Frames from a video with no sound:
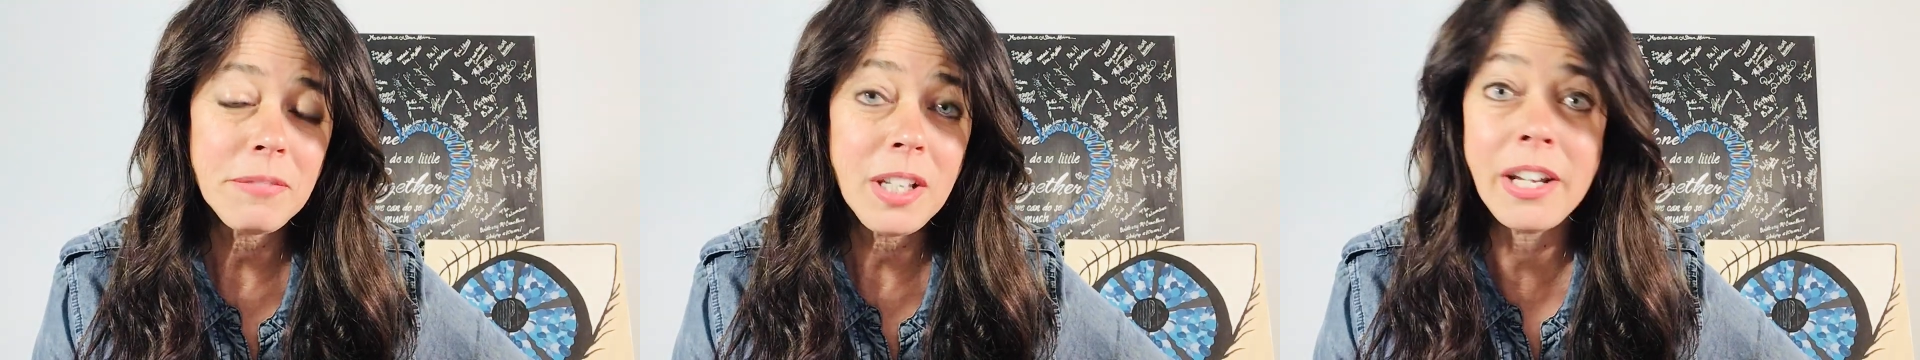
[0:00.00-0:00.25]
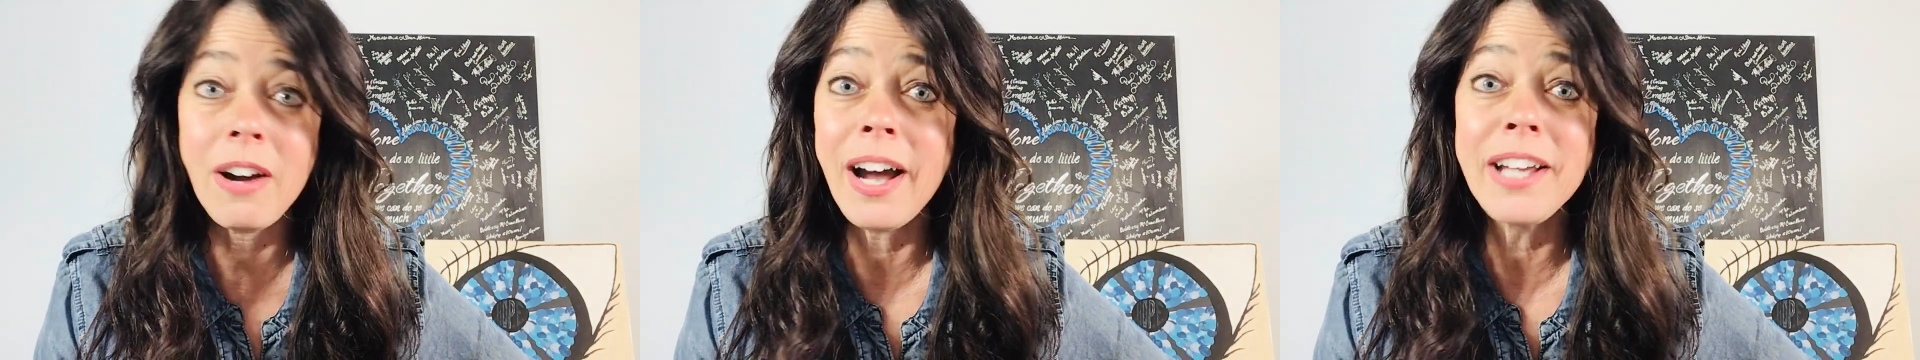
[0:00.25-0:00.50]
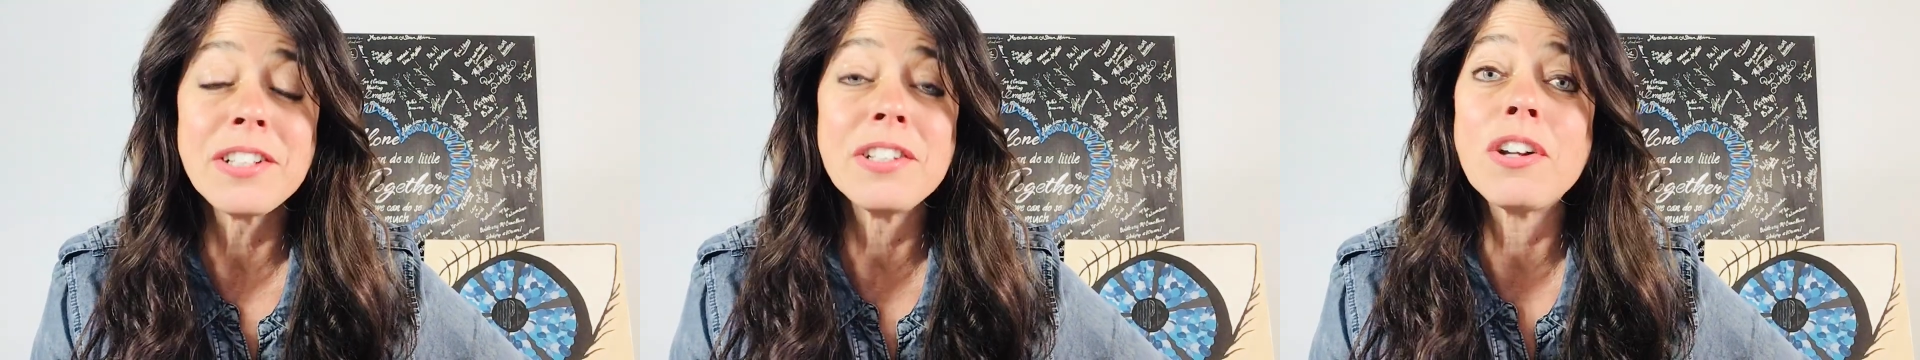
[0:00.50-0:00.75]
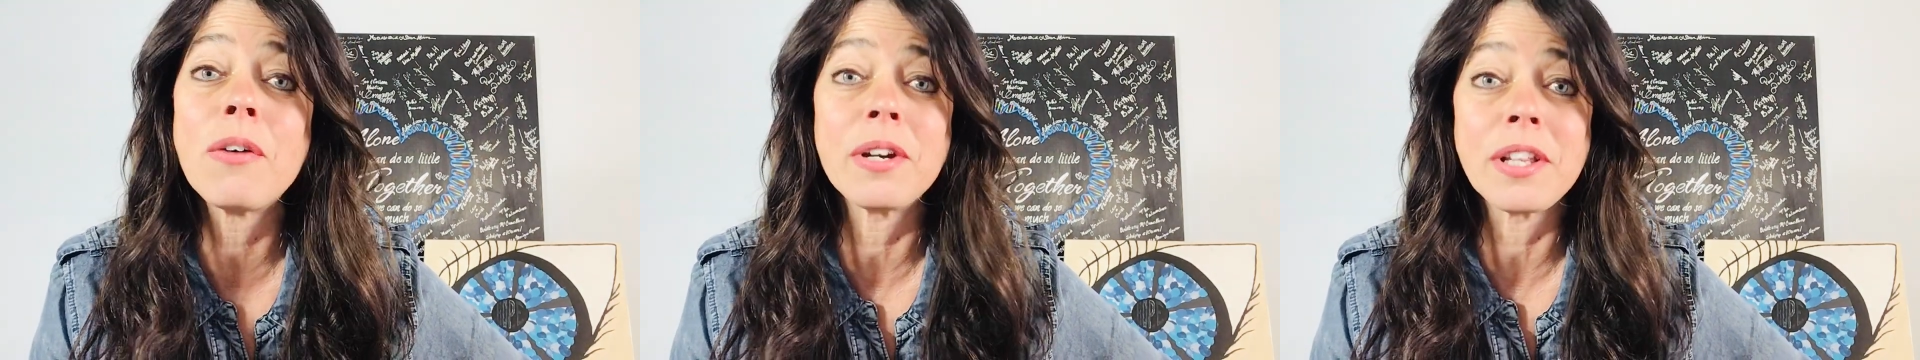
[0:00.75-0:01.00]
Now, I didn't
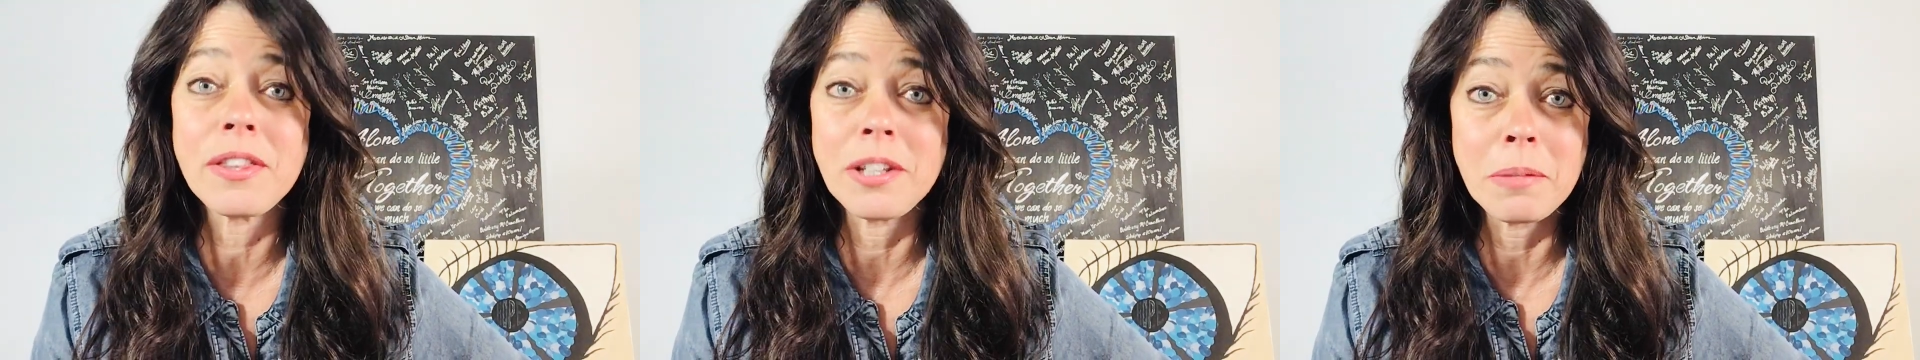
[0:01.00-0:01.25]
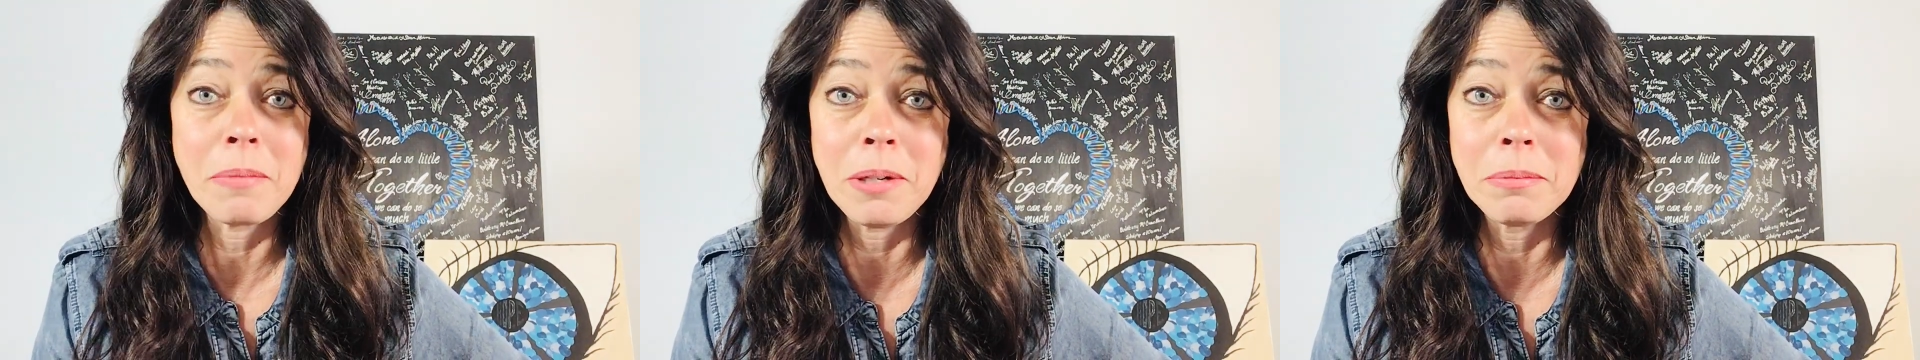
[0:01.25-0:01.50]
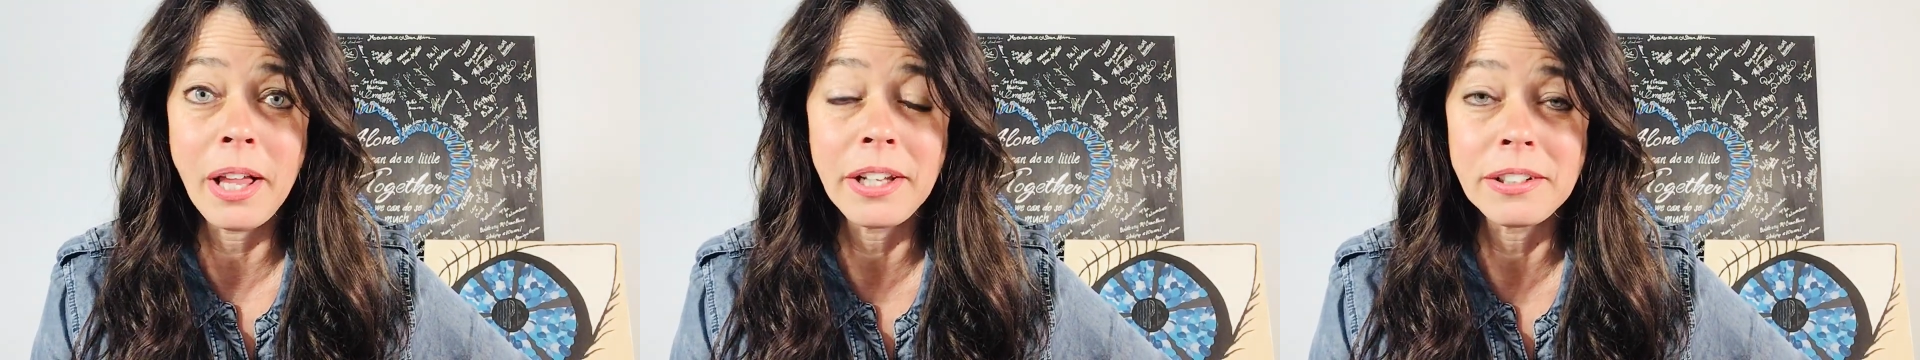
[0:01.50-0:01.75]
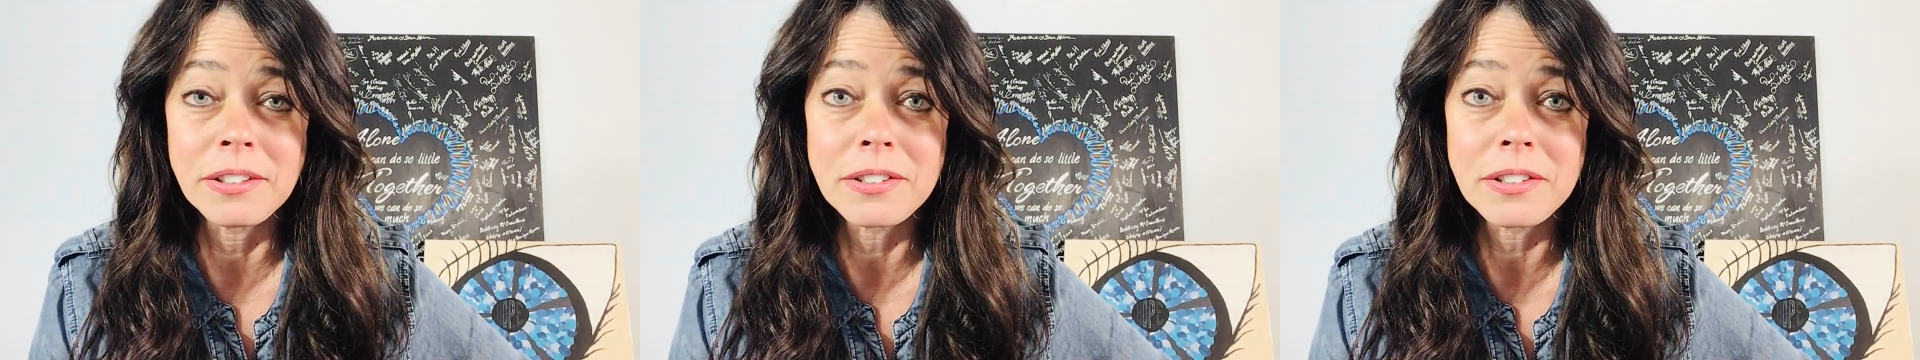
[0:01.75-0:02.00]
know anything about
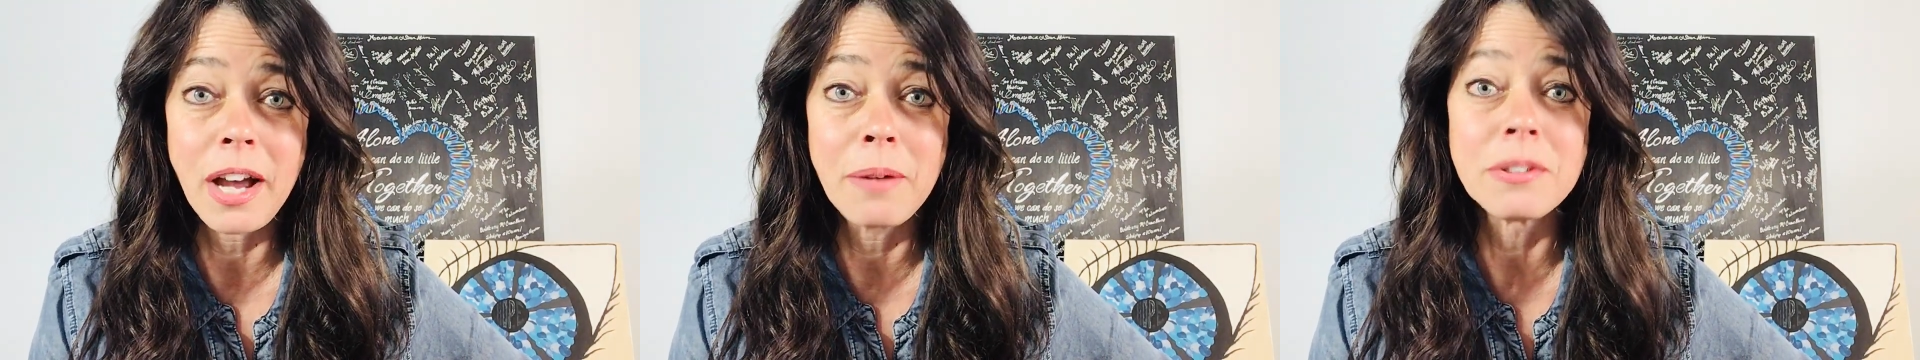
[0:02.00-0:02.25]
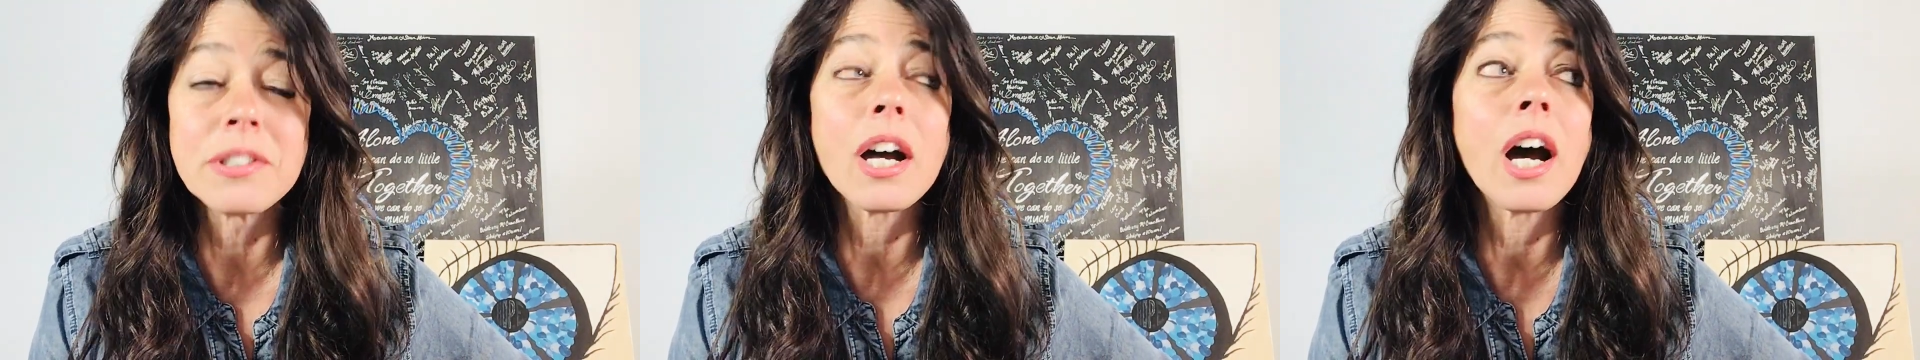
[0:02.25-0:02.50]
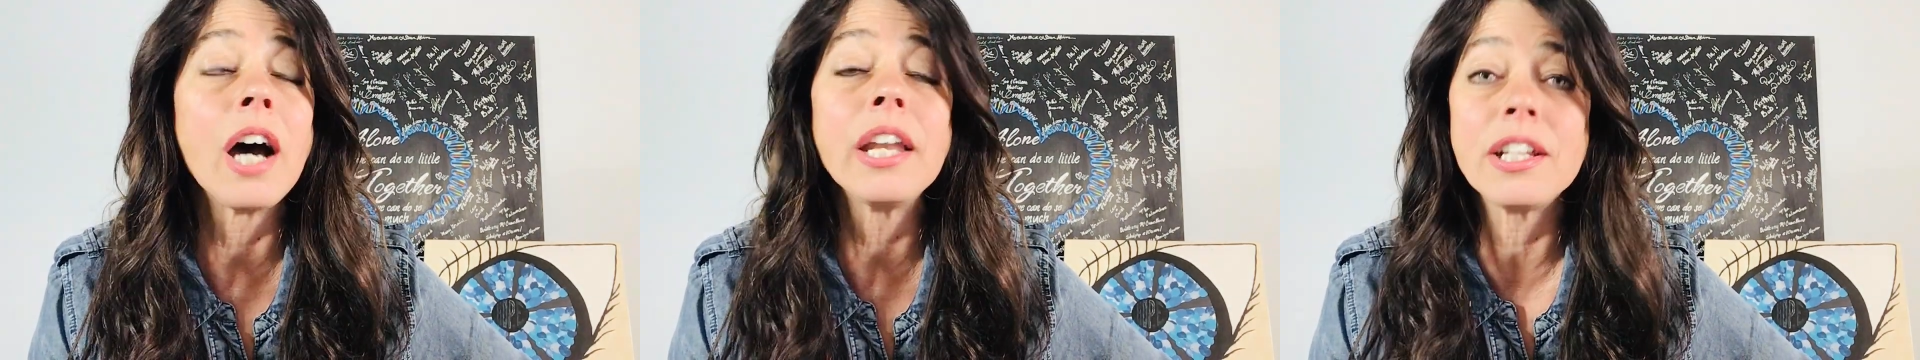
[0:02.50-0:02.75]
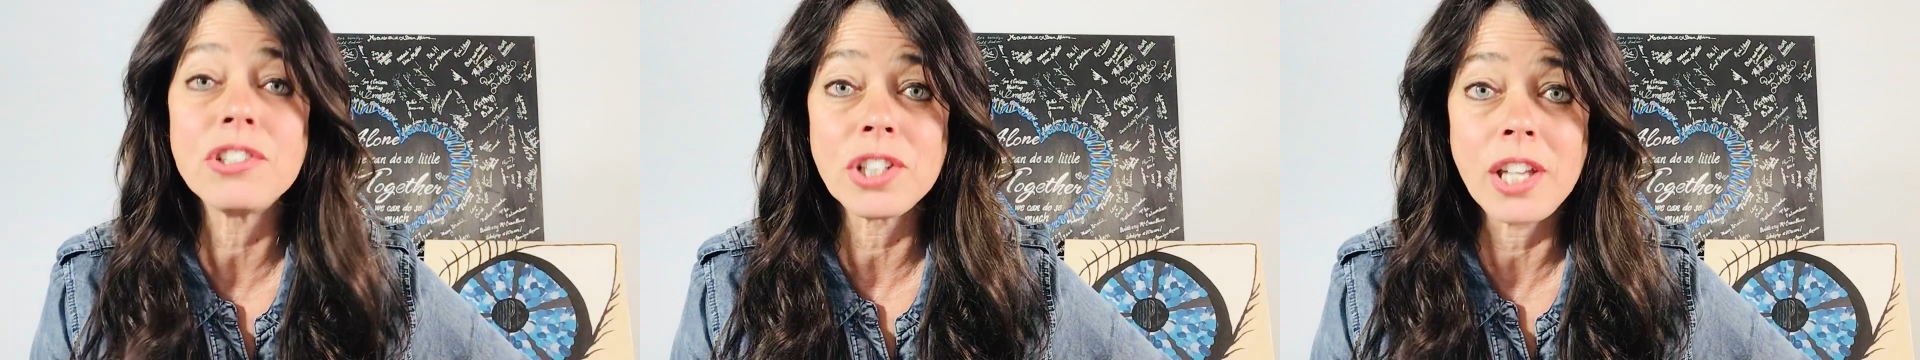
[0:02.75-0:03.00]
blindness. I was
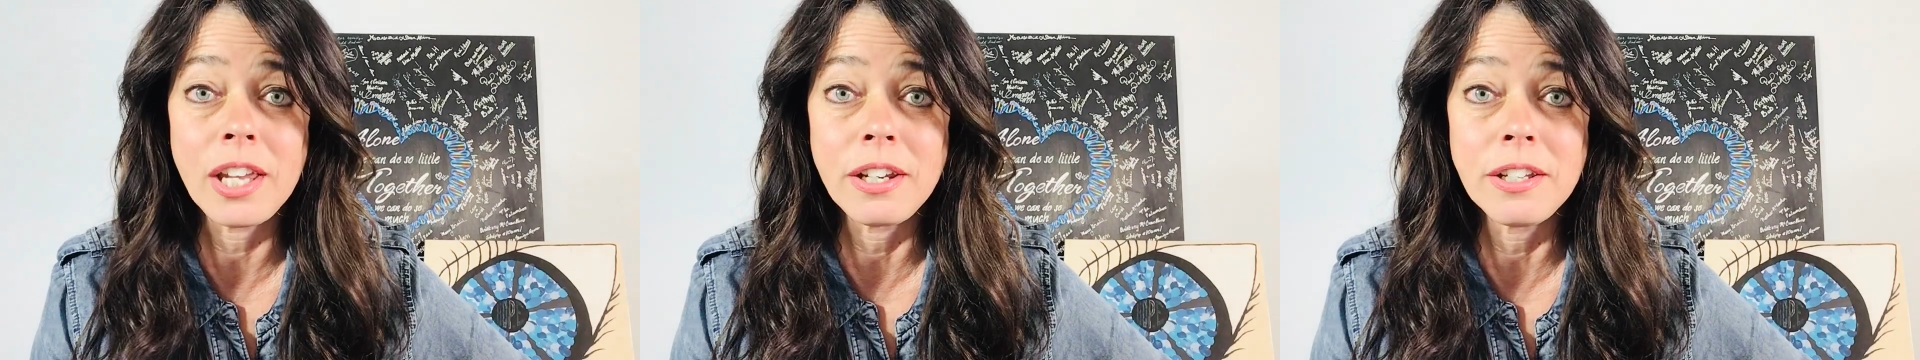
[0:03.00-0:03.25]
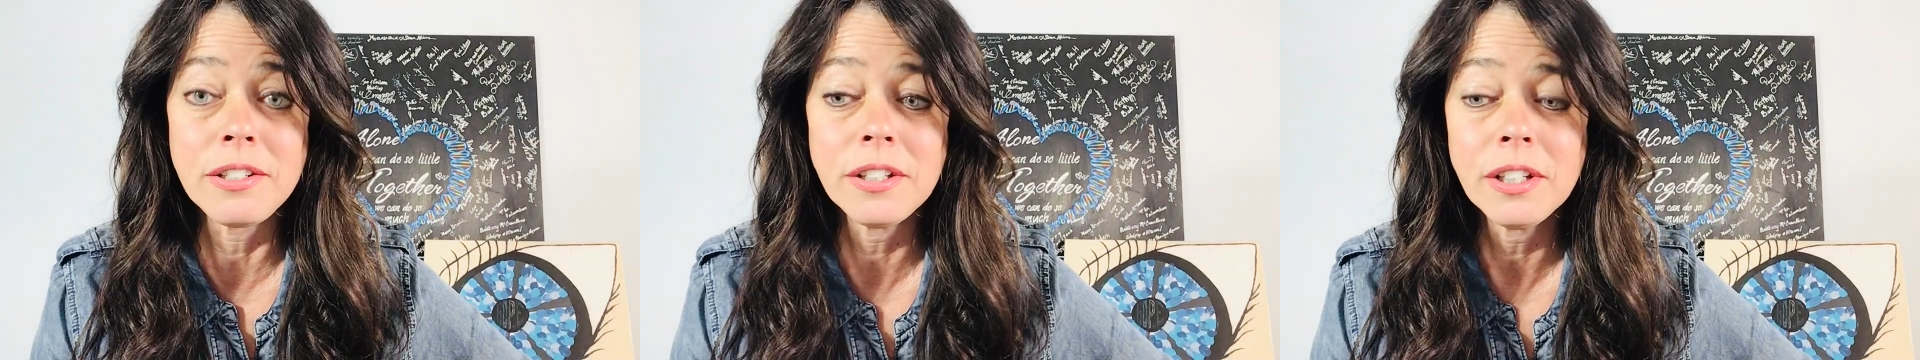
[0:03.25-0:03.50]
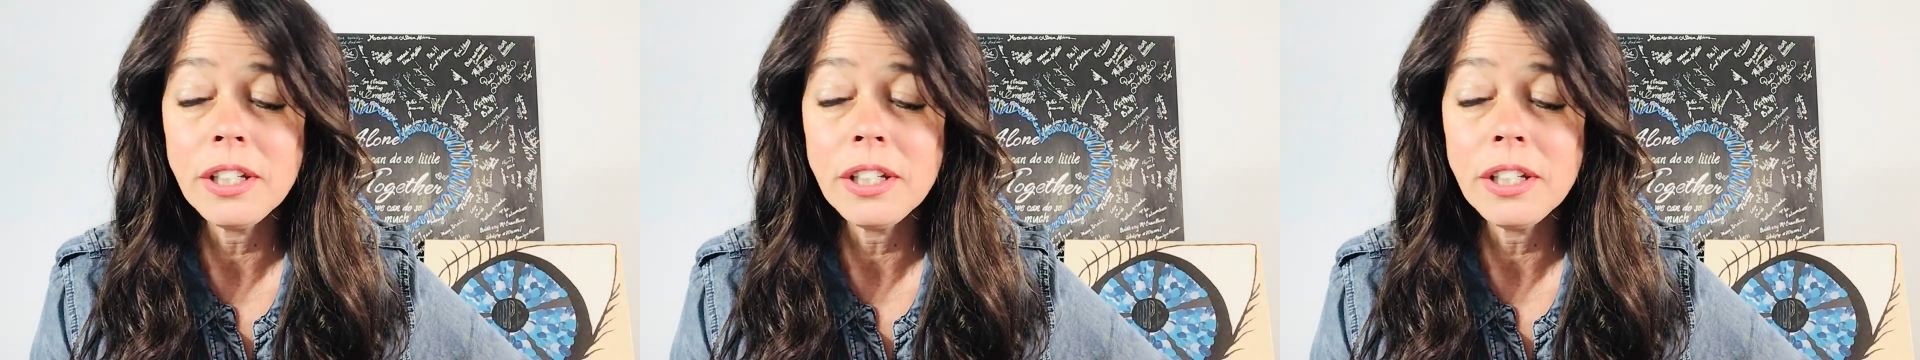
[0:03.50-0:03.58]
uneducated.